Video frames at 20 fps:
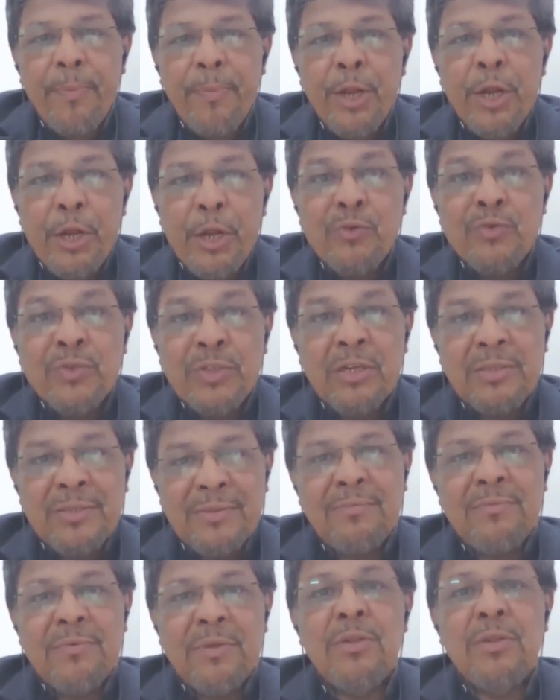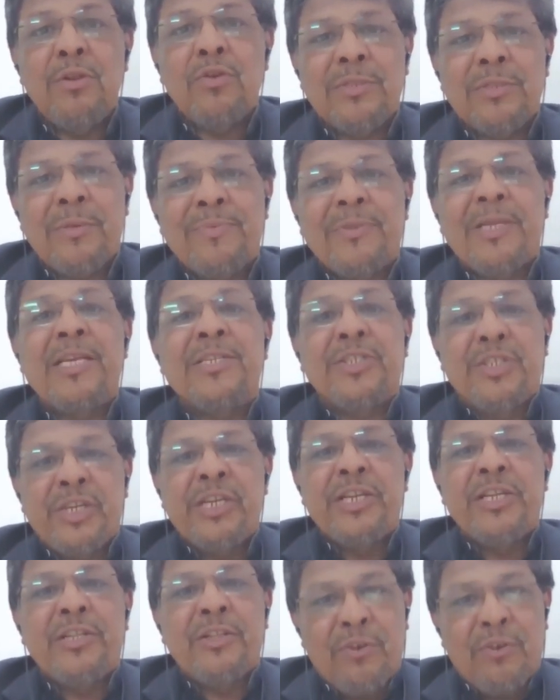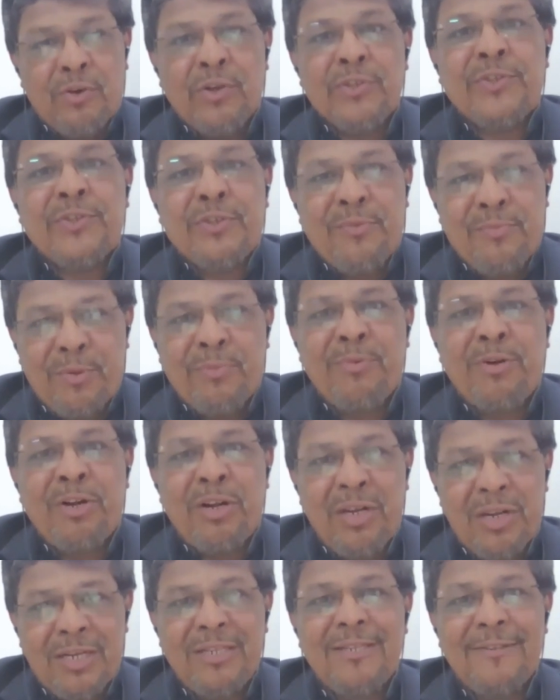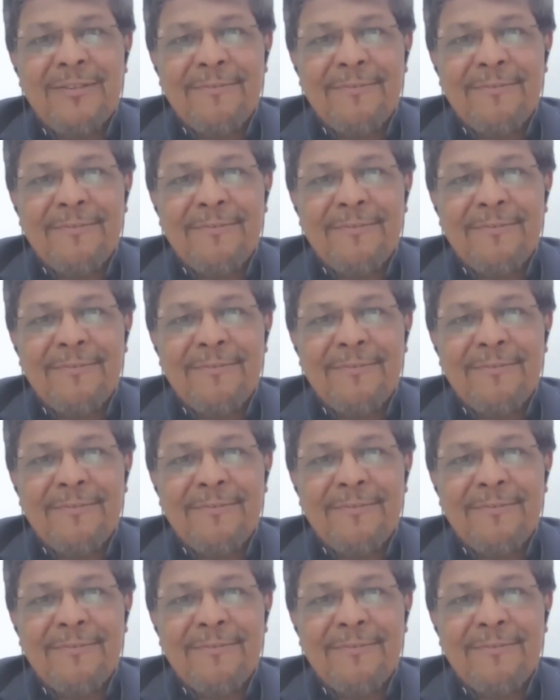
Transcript: reduce the substantially the cost of the product.